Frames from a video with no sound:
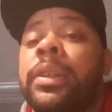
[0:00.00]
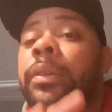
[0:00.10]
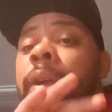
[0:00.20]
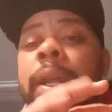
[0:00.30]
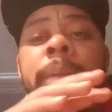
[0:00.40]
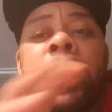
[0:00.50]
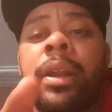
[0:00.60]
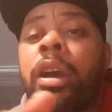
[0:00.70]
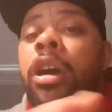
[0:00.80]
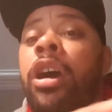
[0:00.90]
the right
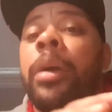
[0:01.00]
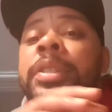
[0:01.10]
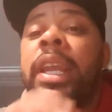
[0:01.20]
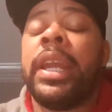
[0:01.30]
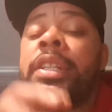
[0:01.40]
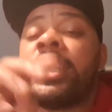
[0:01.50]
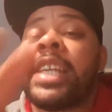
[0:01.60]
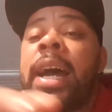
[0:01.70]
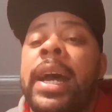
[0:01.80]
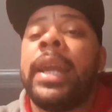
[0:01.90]
amount of carbs
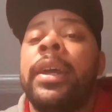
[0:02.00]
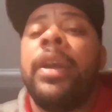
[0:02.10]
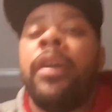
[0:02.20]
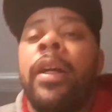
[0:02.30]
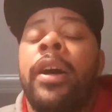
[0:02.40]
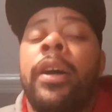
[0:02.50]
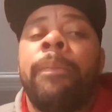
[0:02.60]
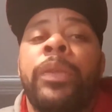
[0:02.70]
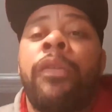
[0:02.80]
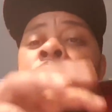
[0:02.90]
inside
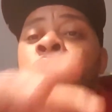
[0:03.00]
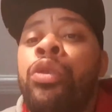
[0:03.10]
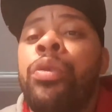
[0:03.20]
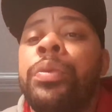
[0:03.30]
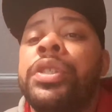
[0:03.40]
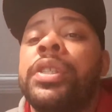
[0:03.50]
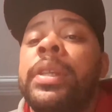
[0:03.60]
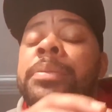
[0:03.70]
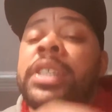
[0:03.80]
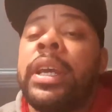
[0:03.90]
foods
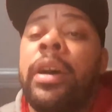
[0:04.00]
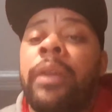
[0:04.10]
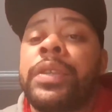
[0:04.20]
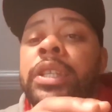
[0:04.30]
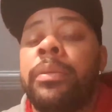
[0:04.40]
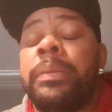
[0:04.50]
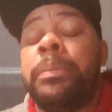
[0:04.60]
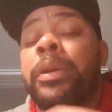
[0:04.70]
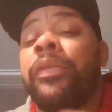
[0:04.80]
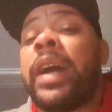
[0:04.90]
themselves to
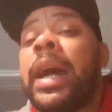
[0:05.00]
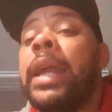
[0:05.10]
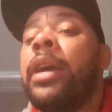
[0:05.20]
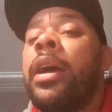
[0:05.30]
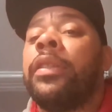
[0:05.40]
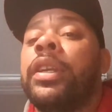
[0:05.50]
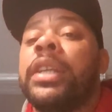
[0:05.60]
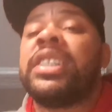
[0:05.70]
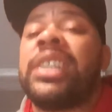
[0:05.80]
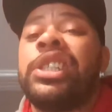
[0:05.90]
provide the
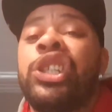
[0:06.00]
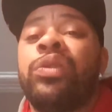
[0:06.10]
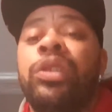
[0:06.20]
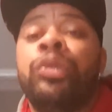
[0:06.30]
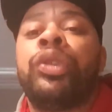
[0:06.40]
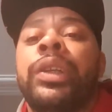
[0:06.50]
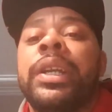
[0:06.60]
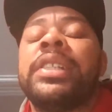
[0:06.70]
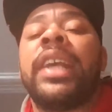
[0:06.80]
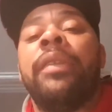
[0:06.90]
essential
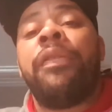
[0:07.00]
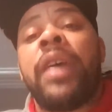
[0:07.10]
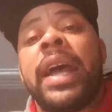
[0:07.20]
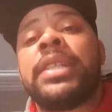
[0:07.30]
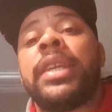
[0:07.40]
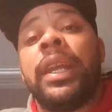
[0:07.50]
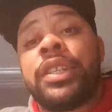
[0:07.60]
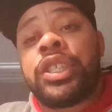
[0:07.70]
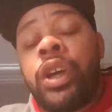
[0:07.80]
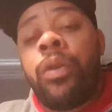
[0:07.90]
nutrients and fats and
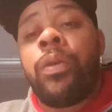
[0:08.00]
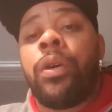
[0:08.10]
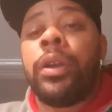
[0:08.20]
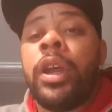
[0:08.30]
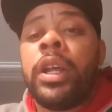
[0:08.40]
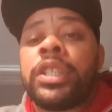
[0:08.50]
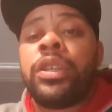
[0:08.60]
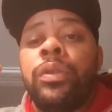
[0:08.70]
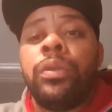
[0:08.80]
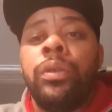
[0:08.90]
so on
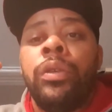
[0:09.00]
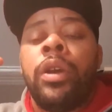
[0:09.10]
to